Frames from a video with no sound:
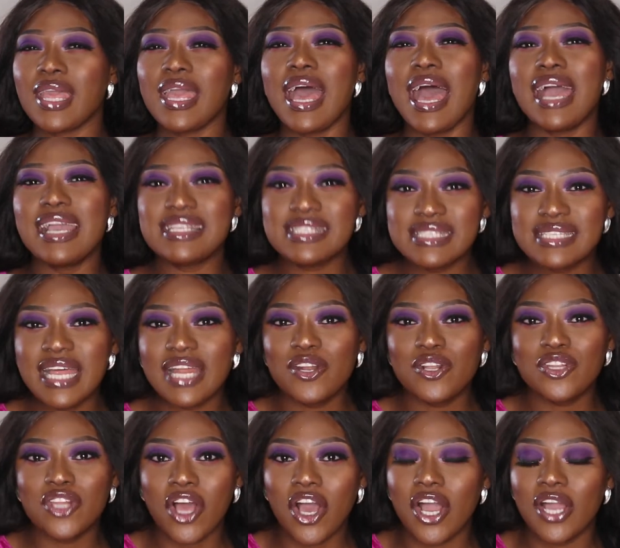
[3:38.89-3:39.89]
I see
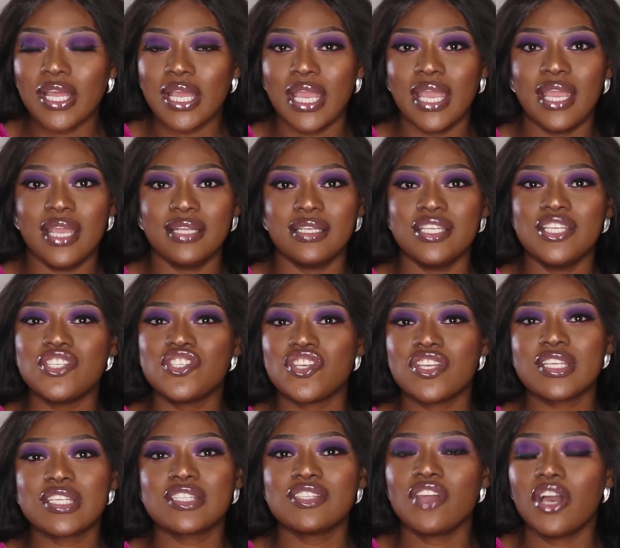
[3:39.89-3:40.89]
that a lot, and it's
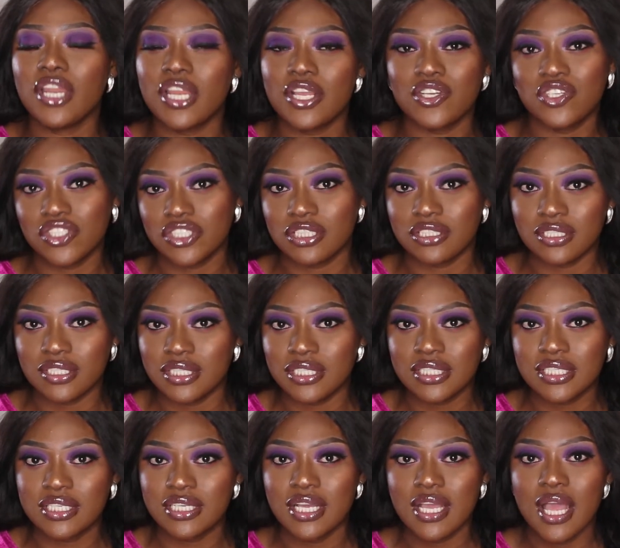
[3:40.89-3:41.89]
just not a good
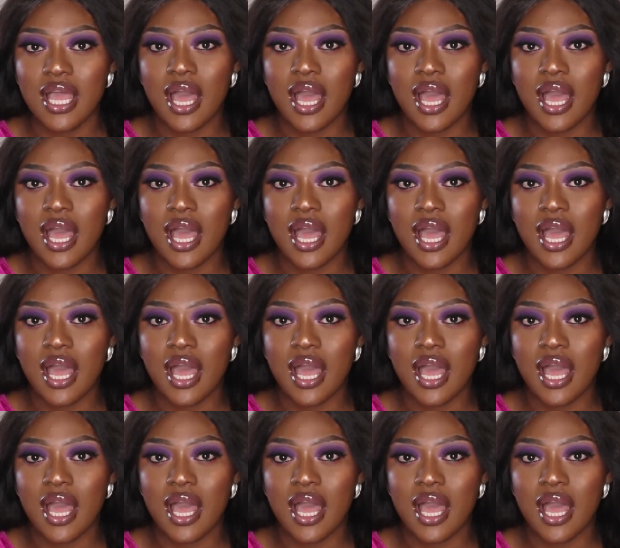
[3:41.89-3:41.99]
look.